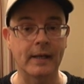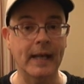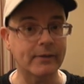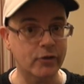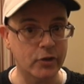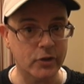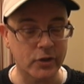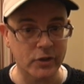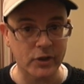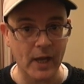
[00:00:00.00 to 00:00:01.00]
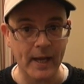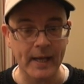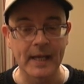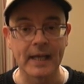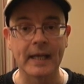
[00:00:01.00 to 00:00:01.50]
Let's just
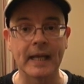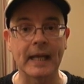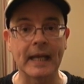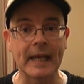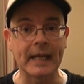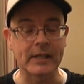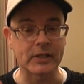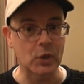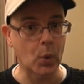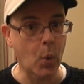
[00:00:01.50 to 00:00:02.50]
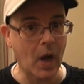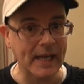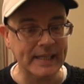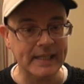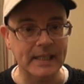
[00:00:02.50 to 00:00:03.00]
say it's
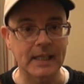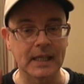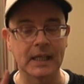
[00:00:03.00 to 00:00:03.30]
quite